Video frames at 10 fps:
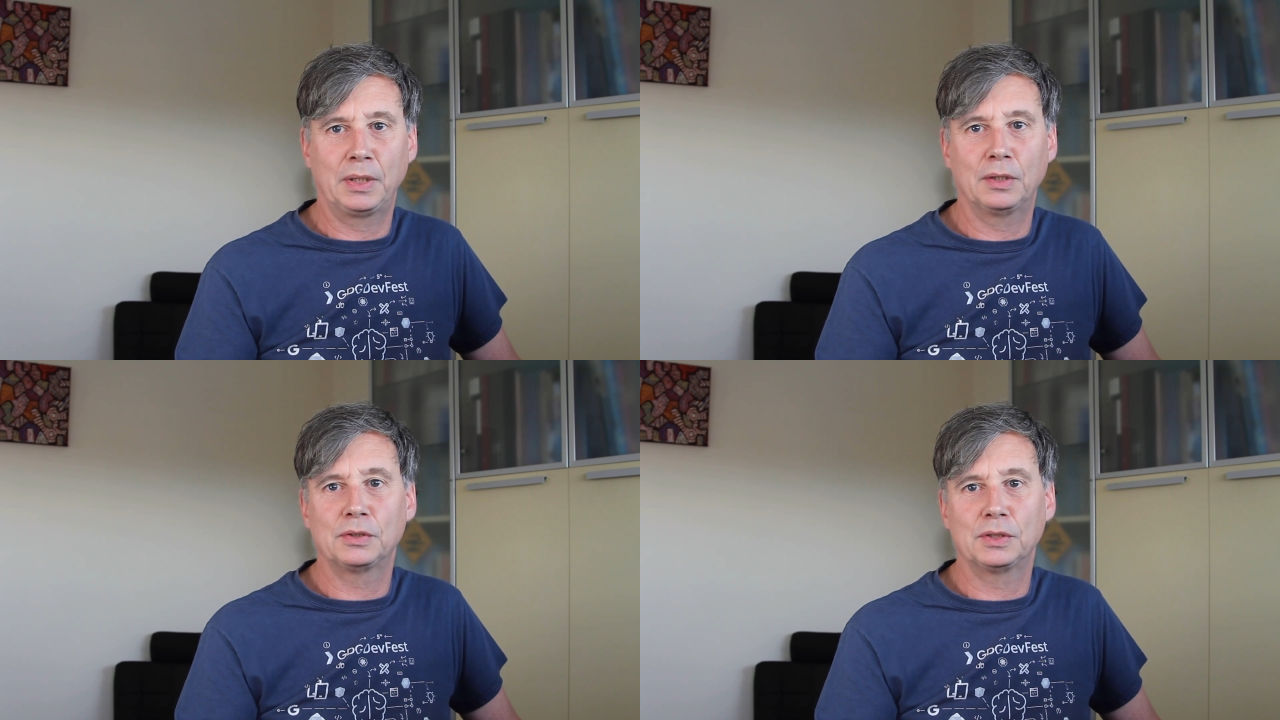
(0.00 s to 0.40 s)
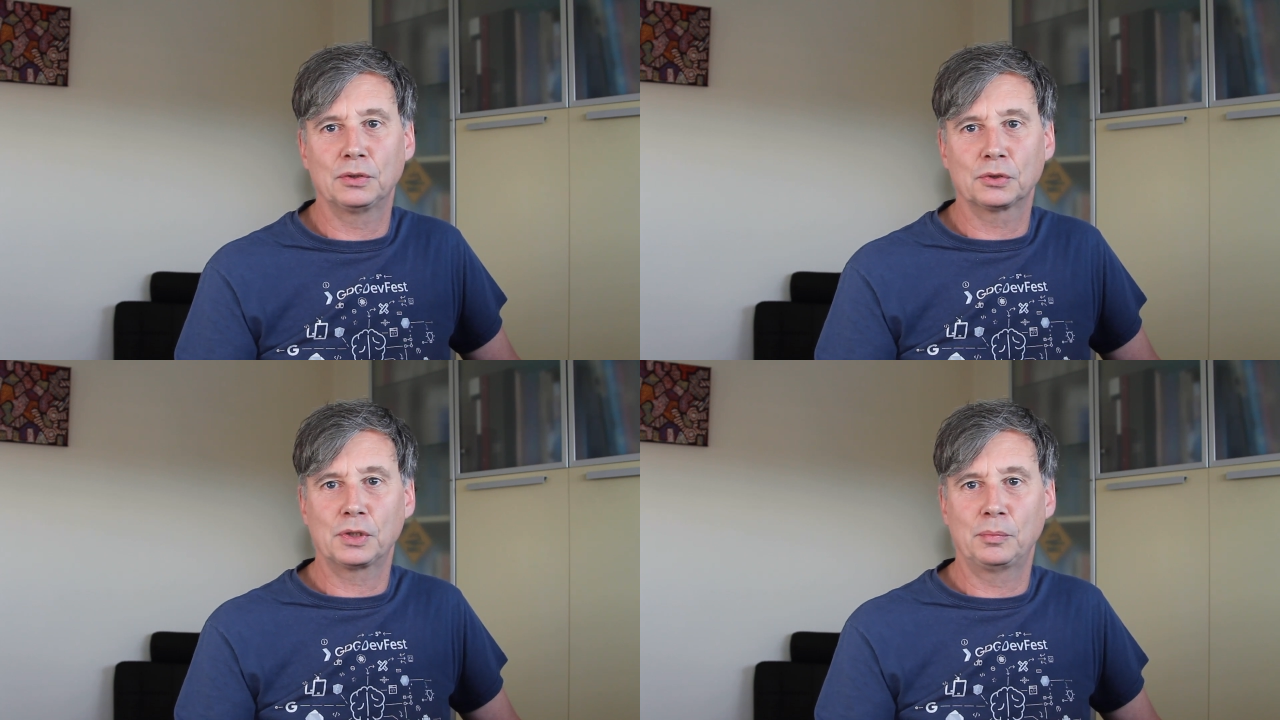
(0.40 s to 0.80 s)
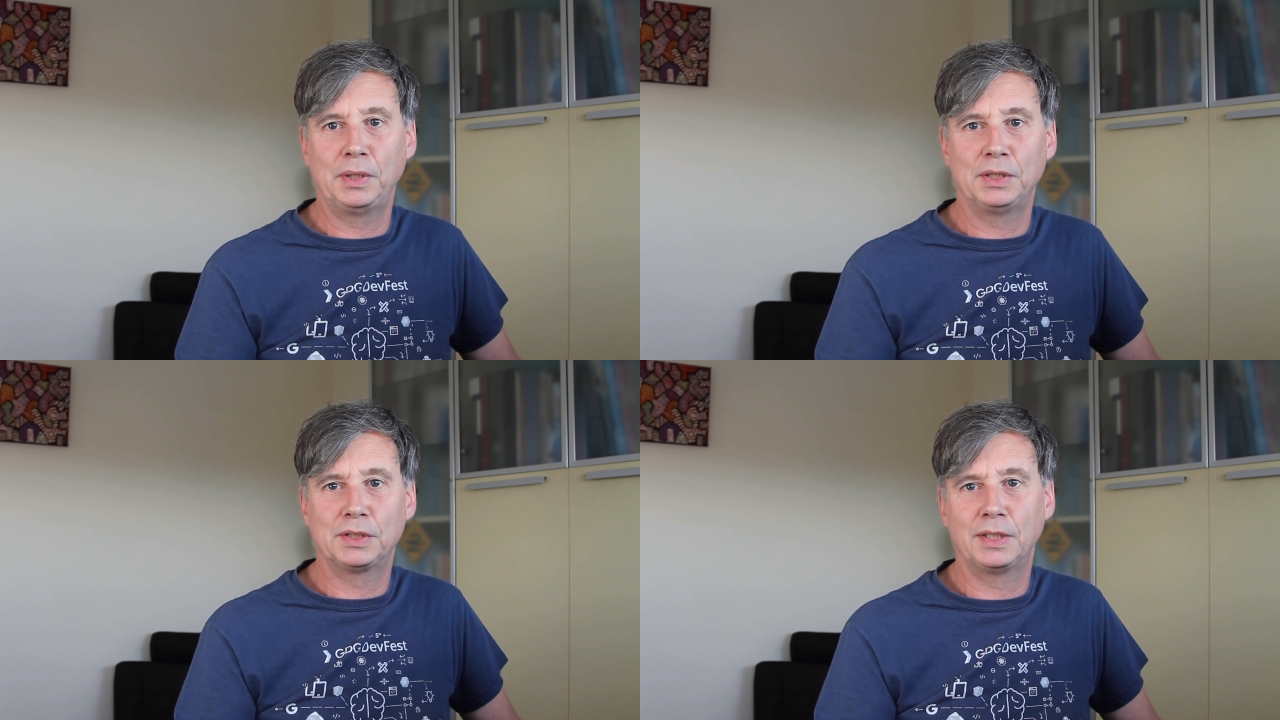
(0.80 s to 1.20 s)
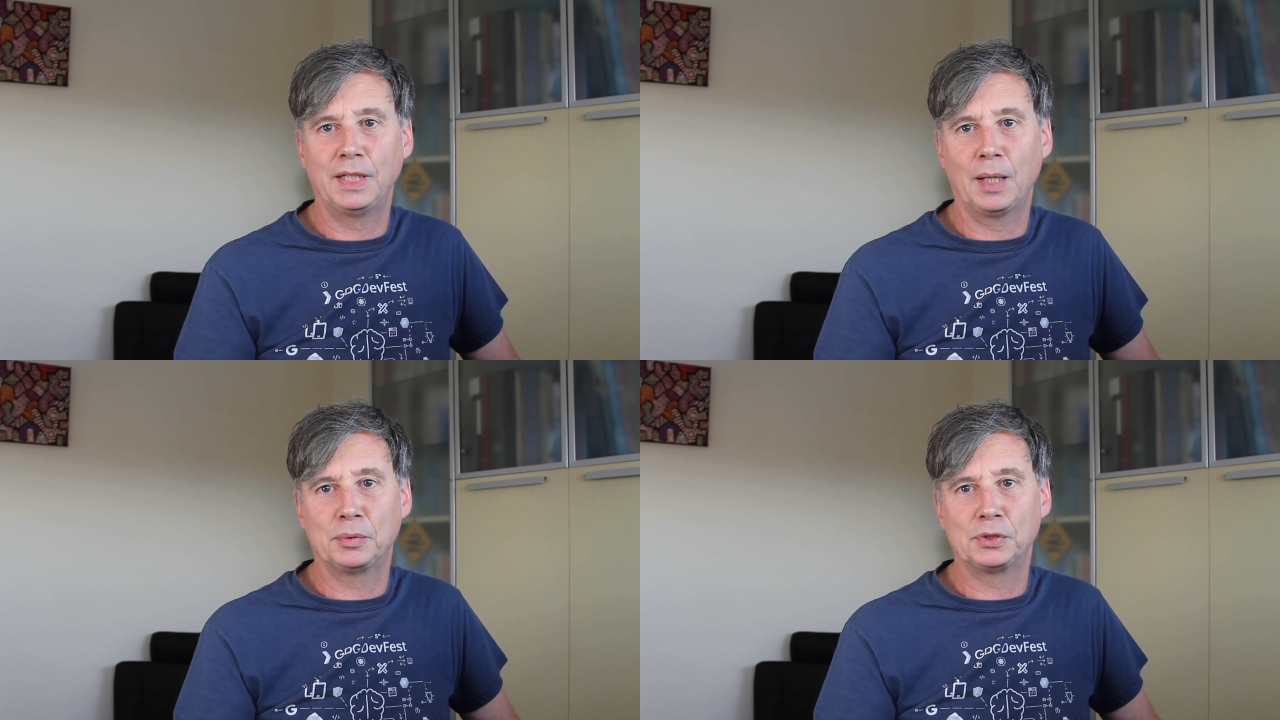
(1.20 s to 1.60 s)
because it also means that
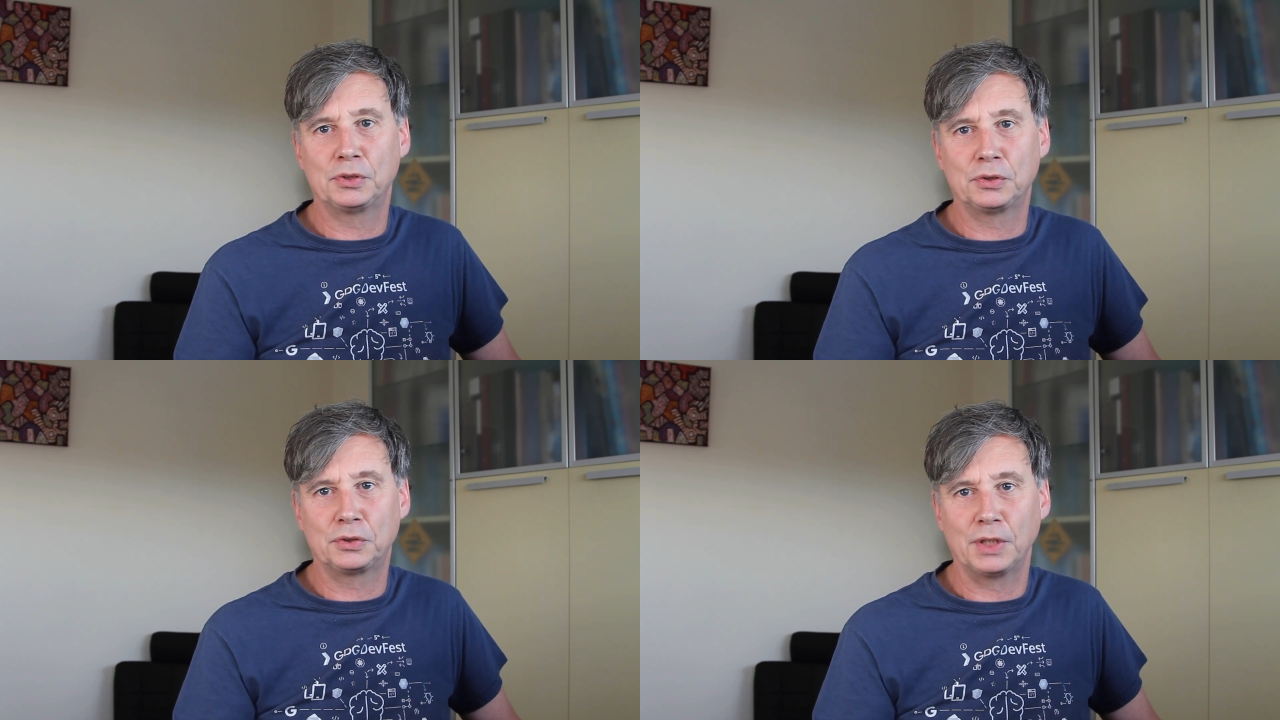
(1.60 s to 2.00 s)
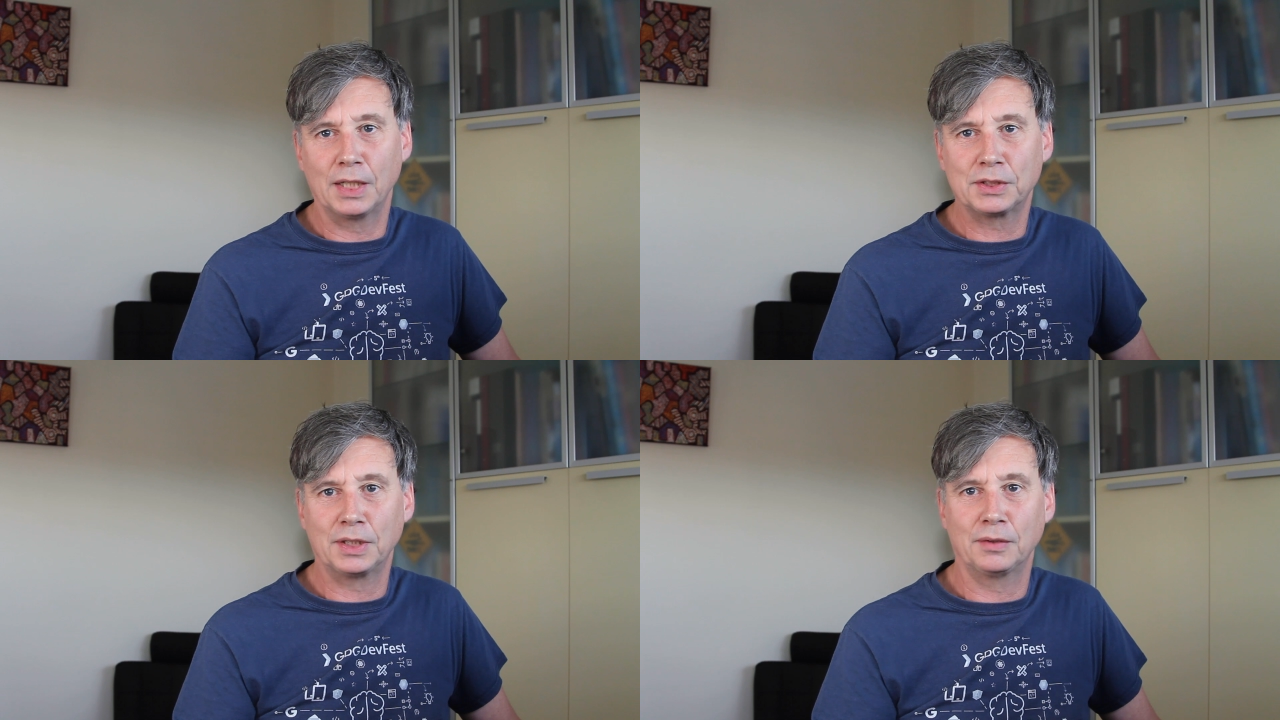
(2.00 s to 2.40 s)
the app is a success